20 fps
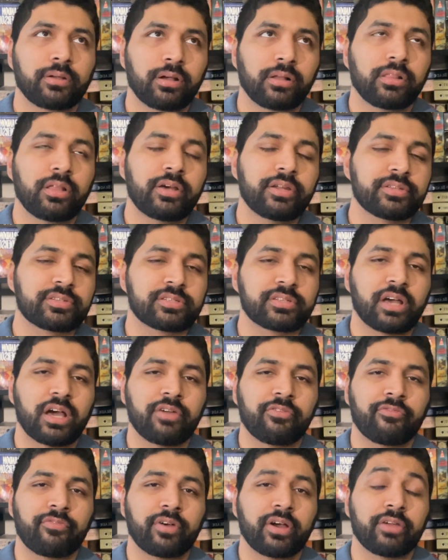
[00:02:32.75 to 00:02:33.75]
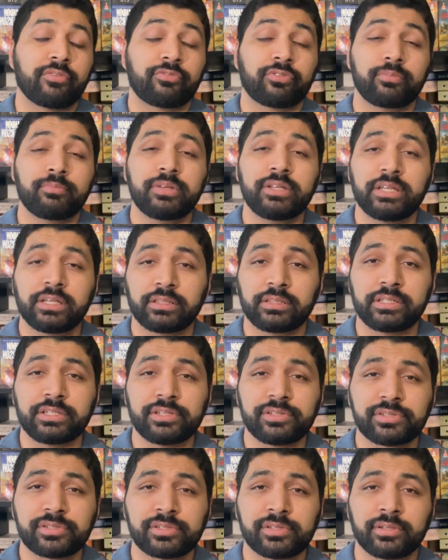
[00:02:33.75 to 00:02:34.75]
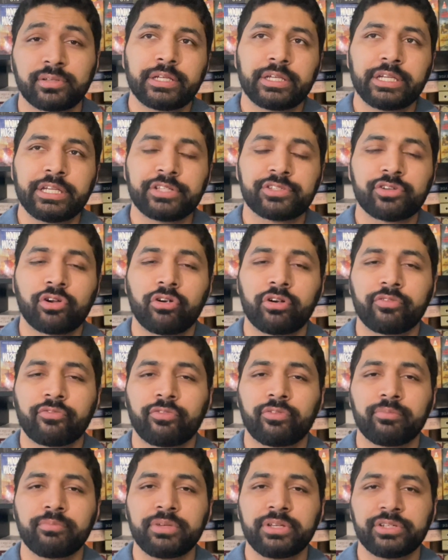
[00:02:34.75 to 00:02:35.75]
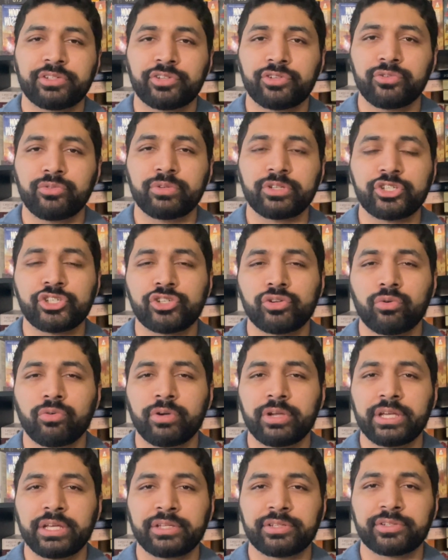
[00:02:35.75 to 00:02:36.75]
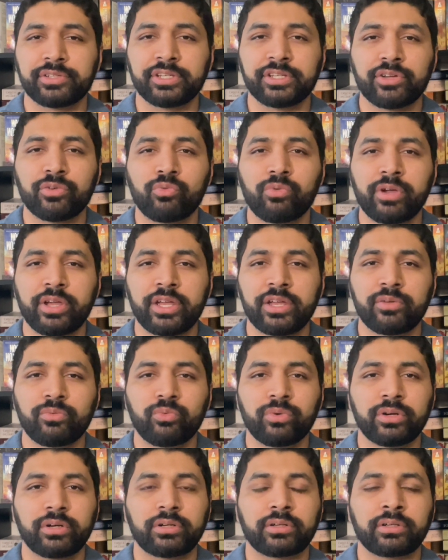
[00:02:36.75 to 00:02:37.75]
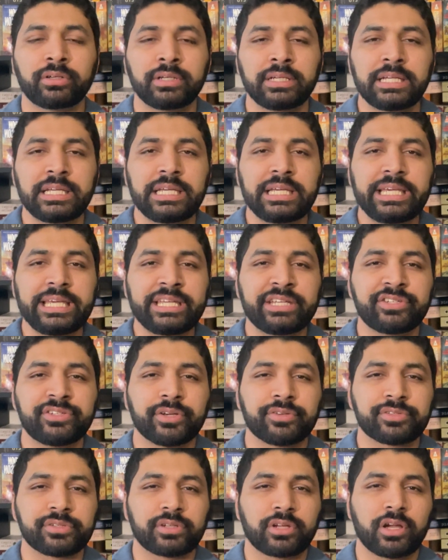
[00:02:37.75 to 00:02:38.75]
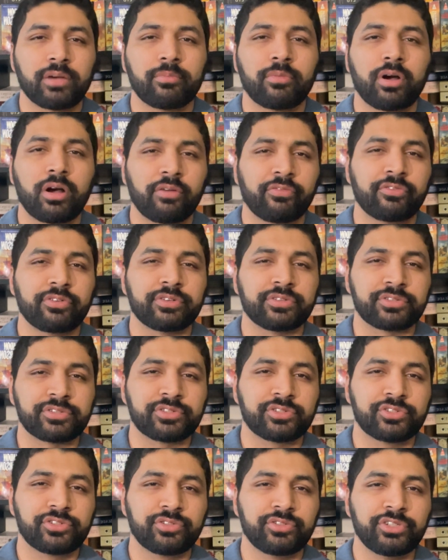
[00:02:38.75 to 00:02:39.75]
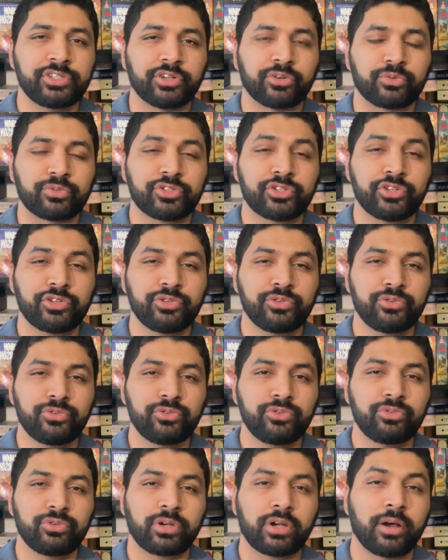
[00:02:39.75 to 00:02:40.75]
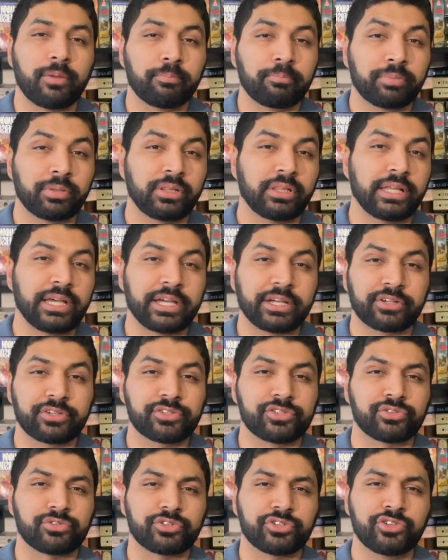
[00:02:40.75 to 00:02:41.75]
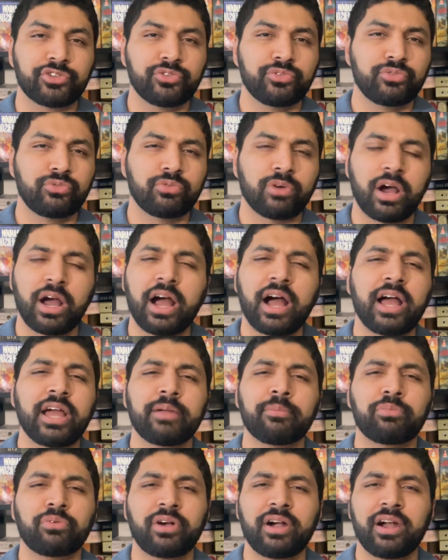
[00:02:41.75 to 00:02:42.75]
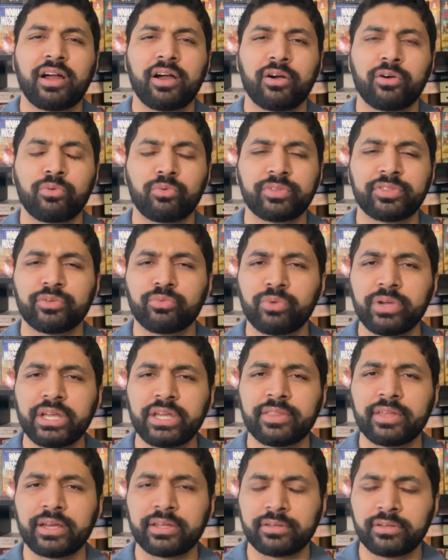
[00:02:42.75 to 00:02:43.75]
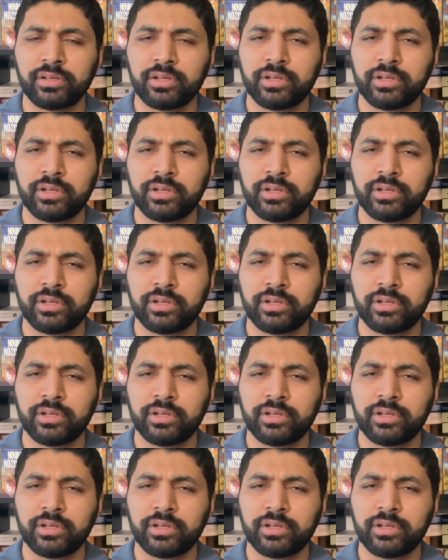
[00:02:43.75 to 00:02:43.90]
a lot of sci-fi, for me at least, it's hard for me to enjoy it in a way where it doesn't come off as, too complex or too highbrow with the way that